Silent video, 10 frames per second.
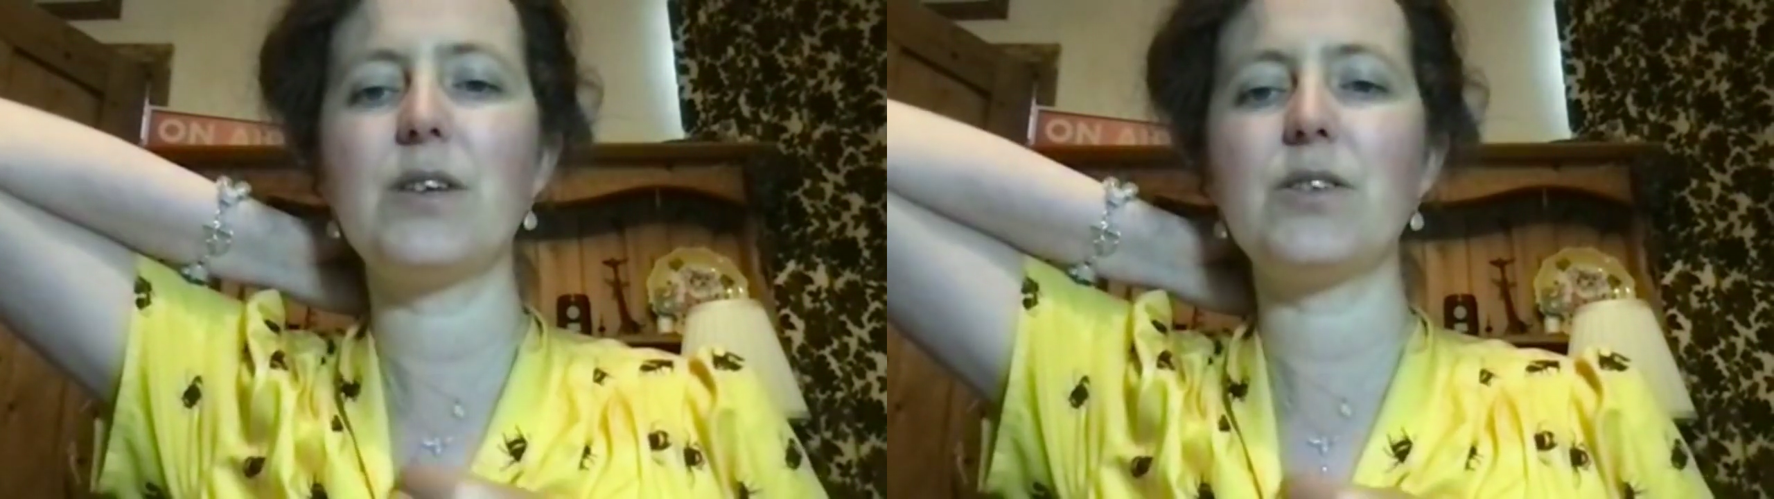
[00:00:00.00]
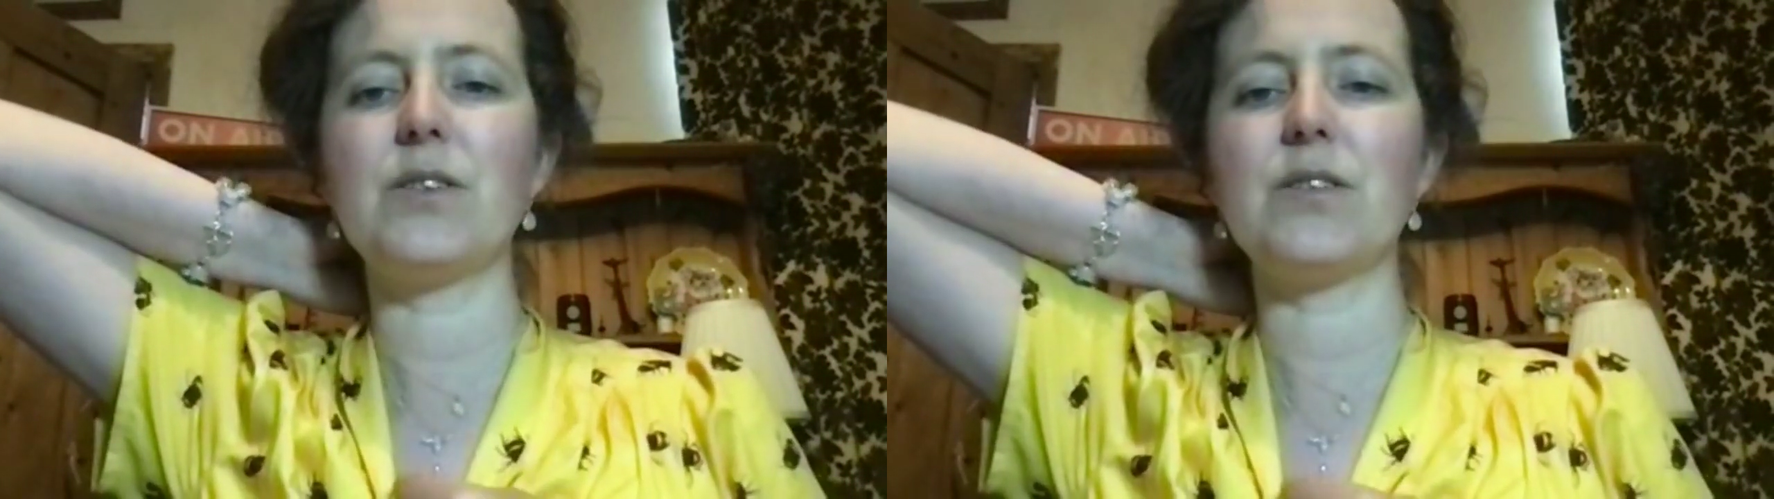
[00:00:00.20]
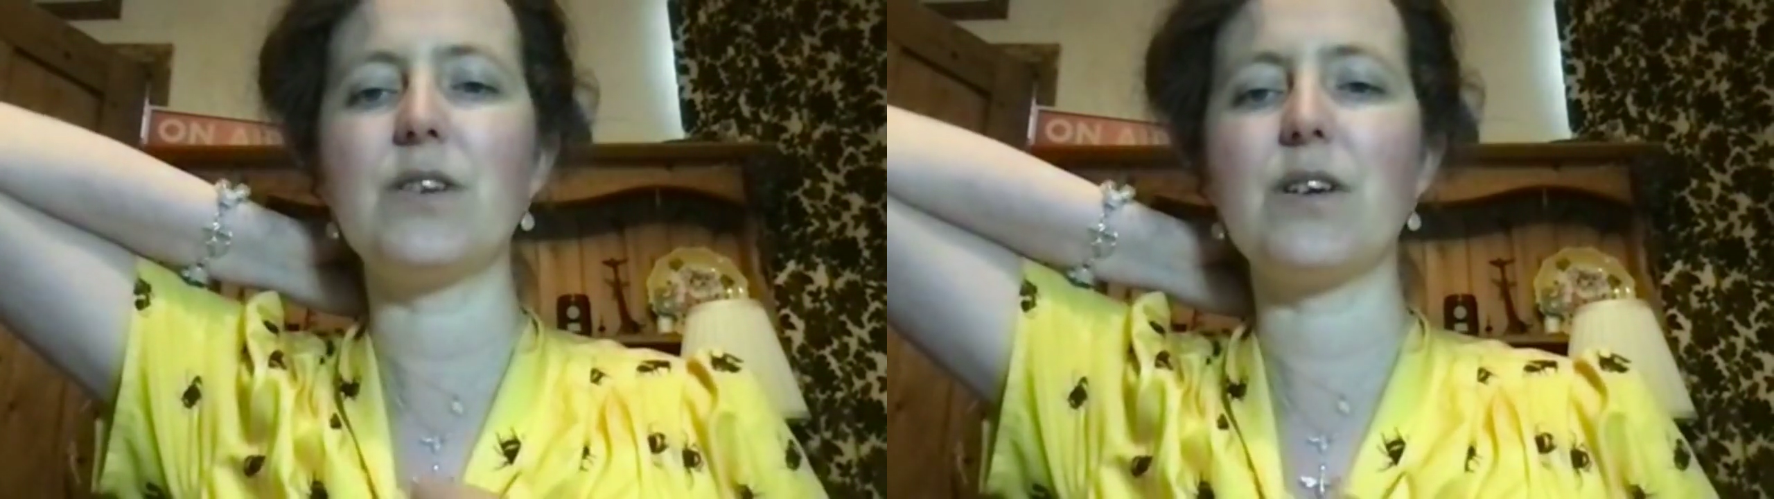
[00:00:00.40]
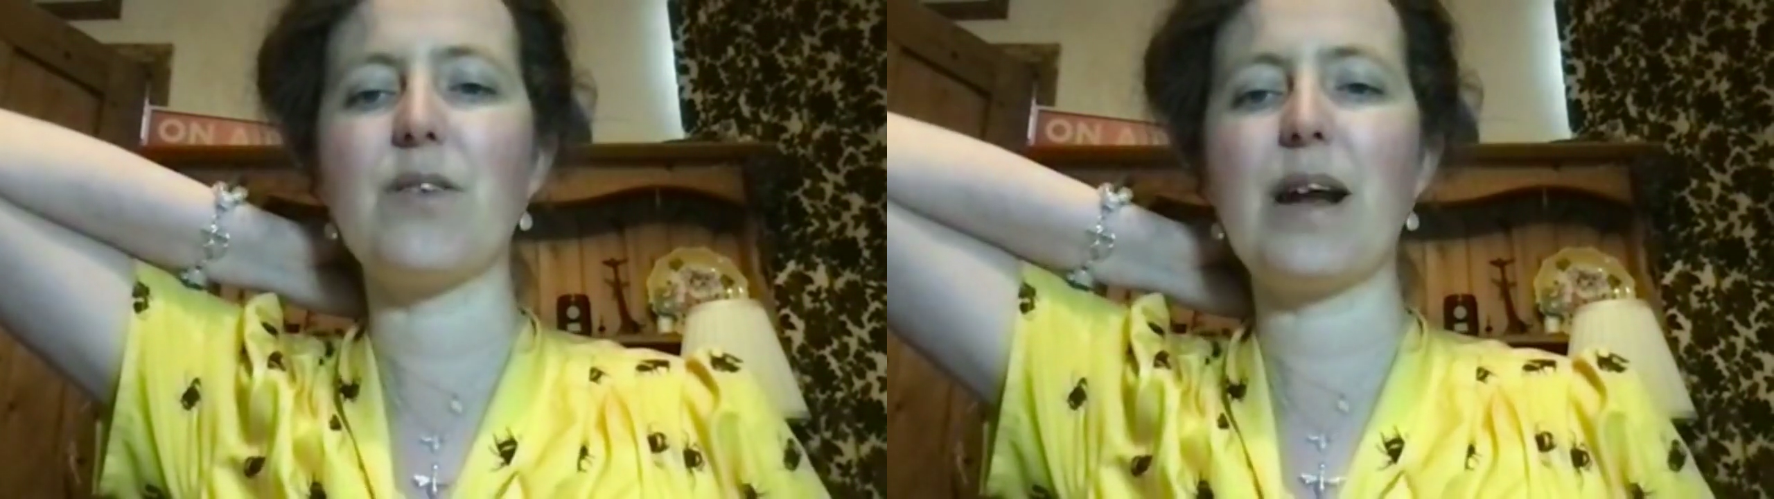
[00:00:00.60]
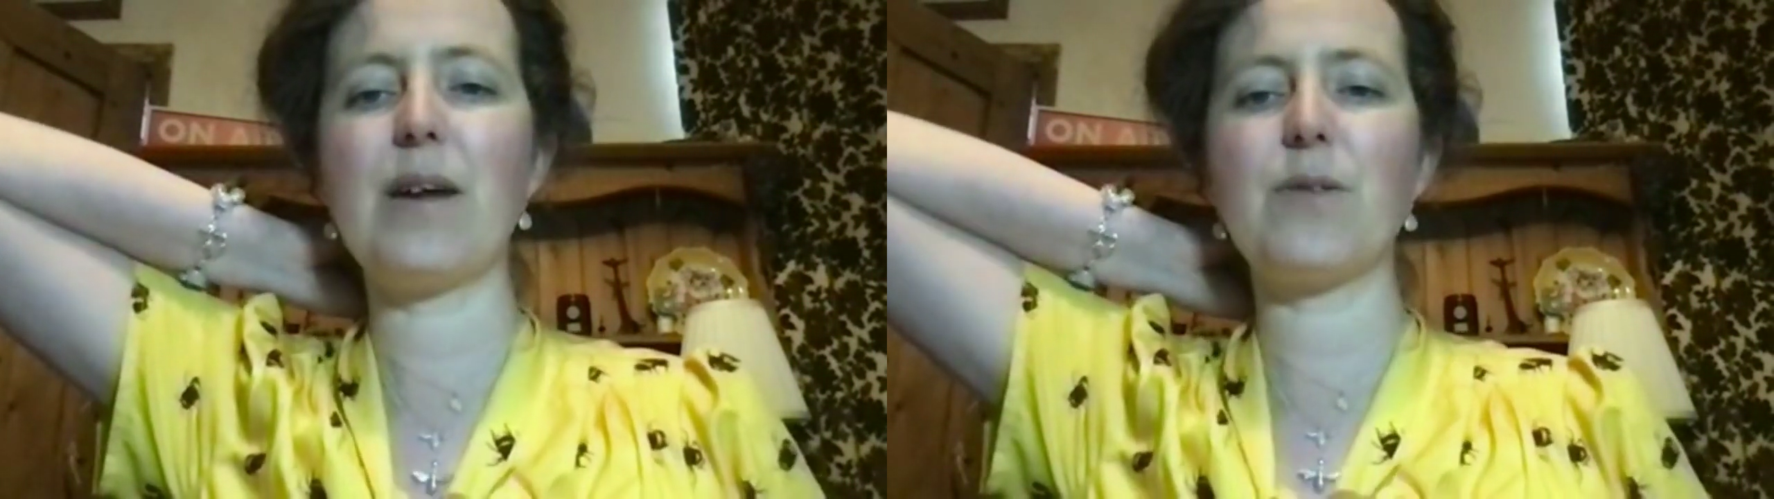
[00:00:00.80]
she's turned
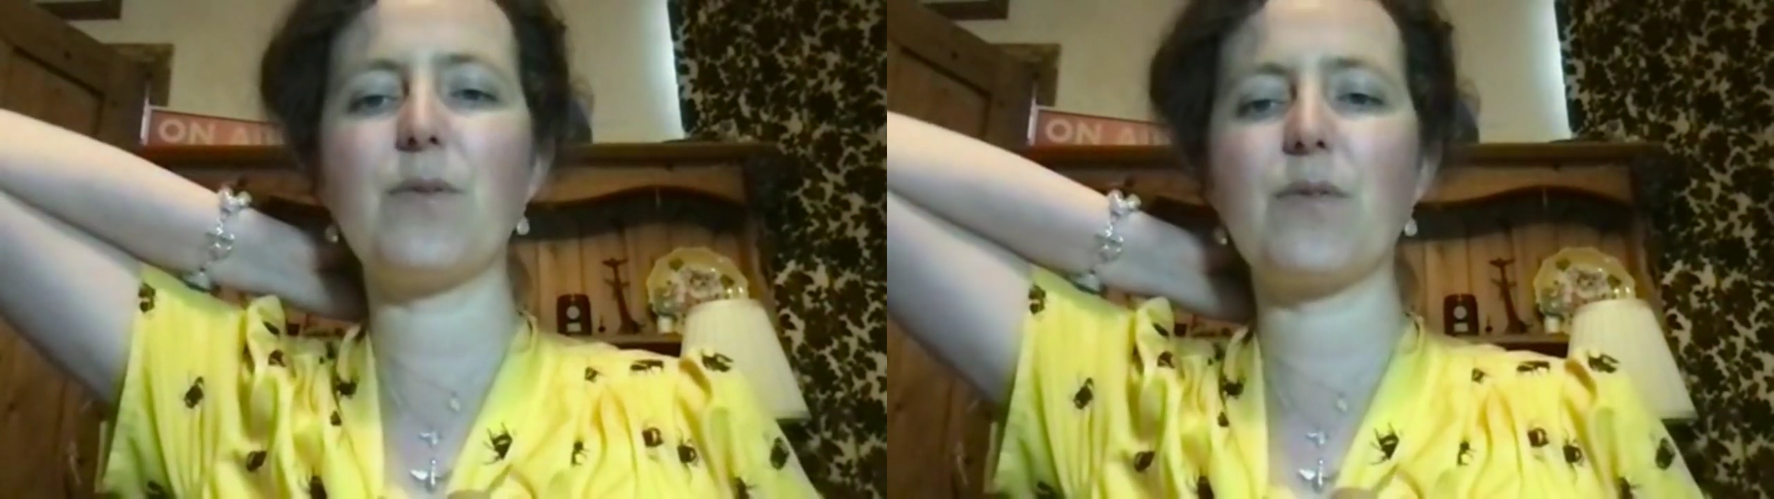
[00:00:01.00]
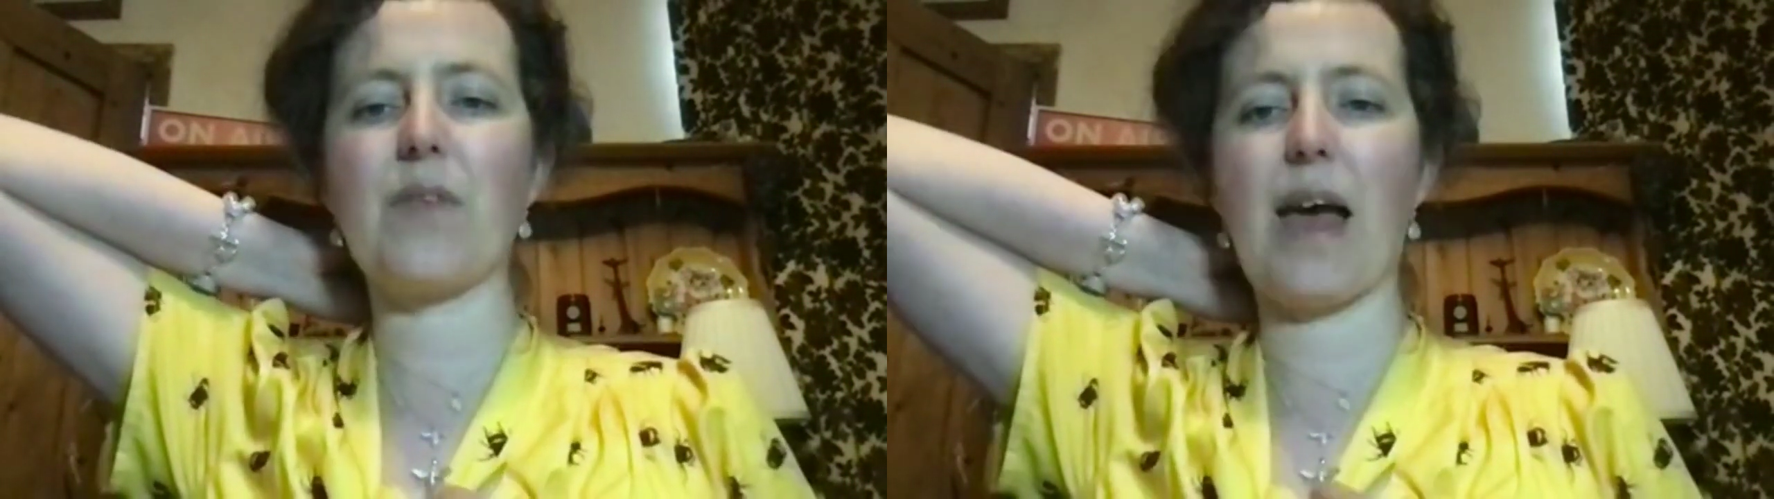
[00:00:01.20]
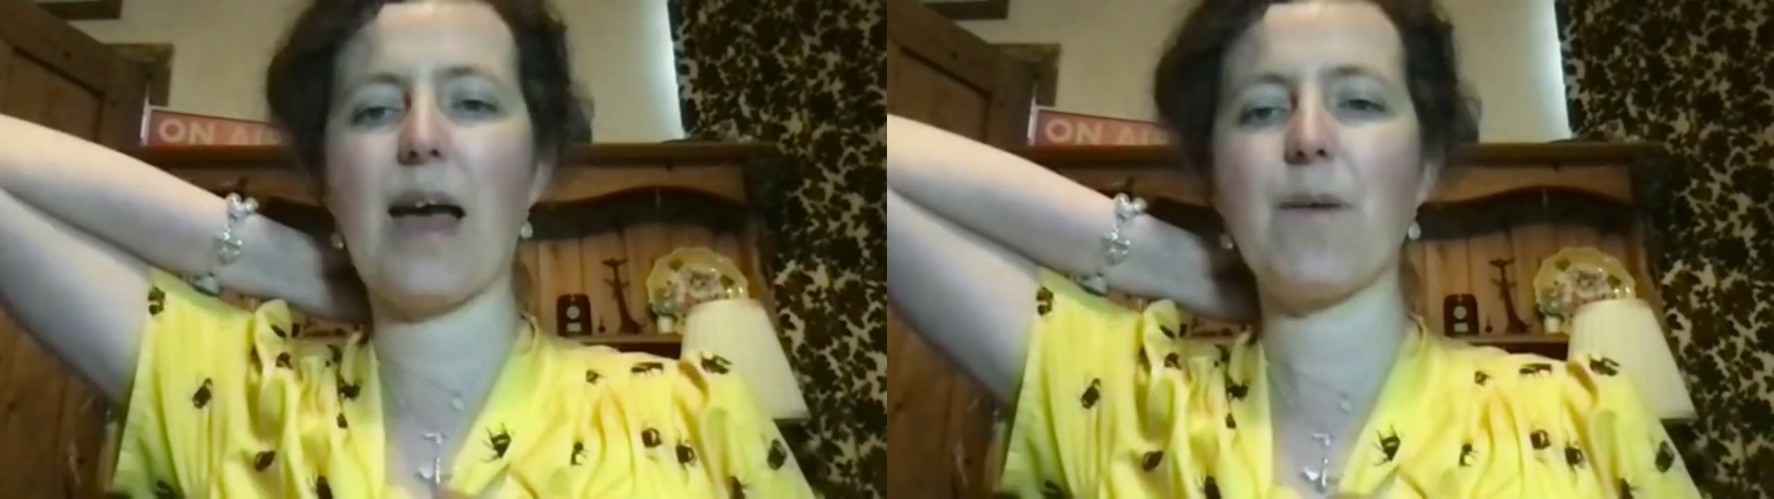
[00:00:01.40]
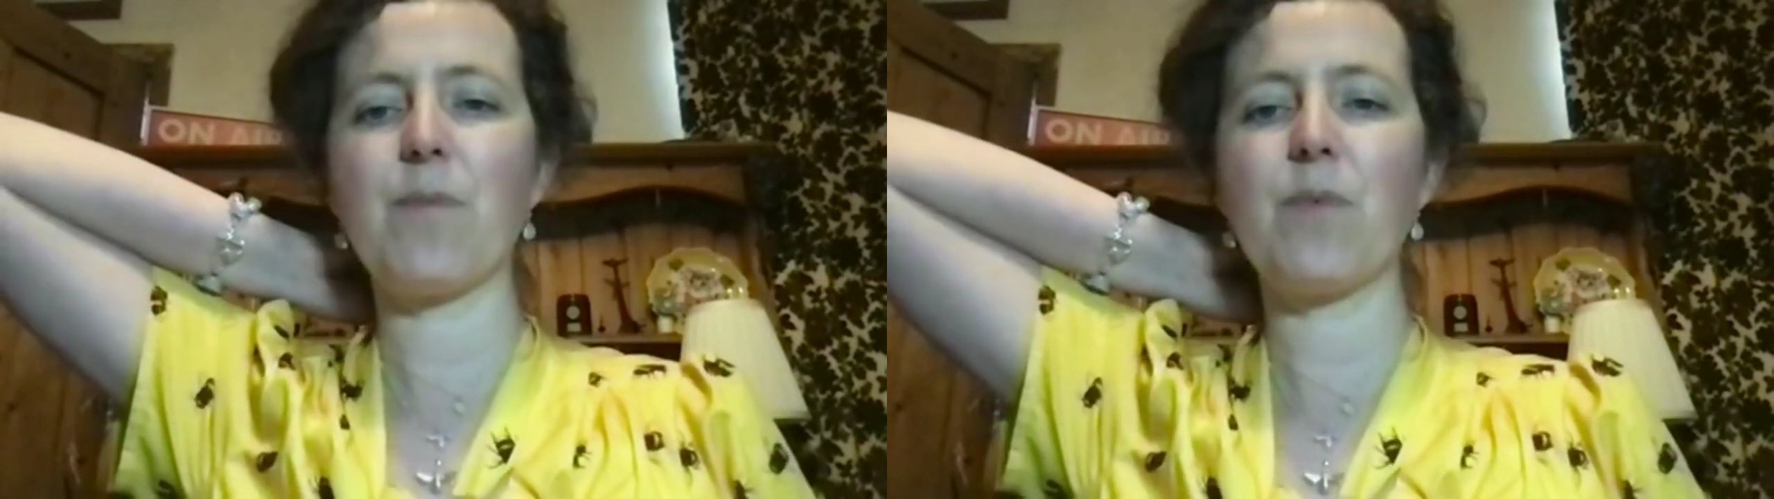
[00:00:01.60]
around, there,